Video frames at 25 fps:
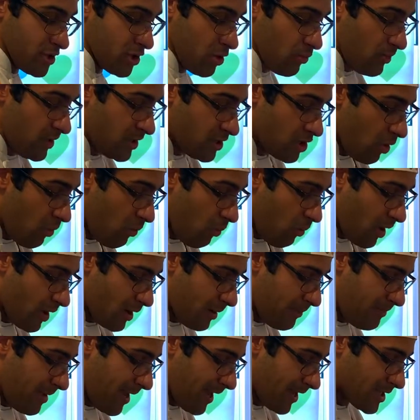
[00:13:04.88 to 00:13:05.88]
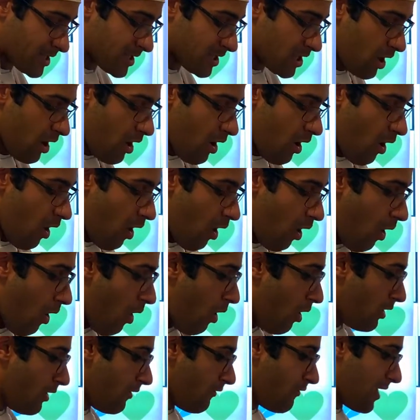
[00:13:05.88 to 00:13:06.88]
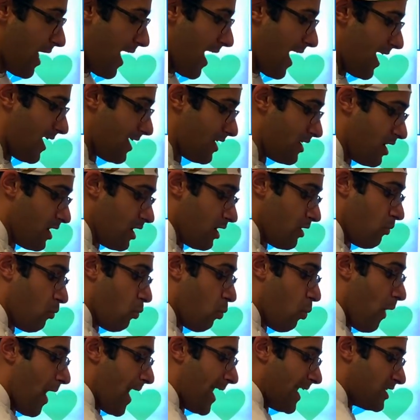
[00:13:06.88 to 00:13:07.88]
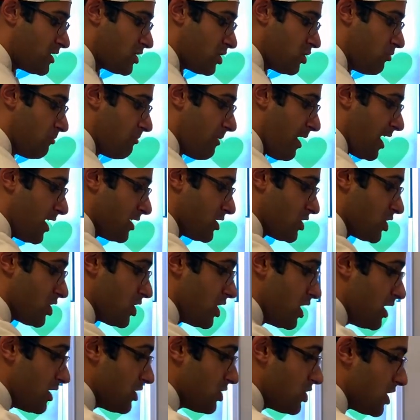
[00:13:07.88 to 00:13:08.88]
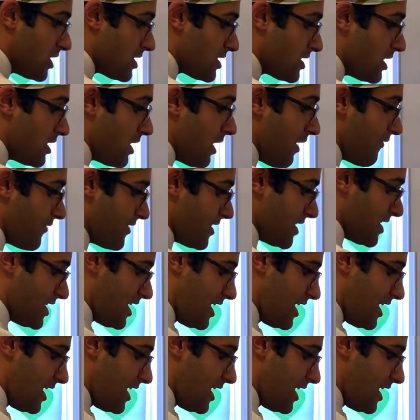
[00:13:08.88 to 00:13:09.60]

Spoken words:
we don't want to mix all of that way too much, just enough to see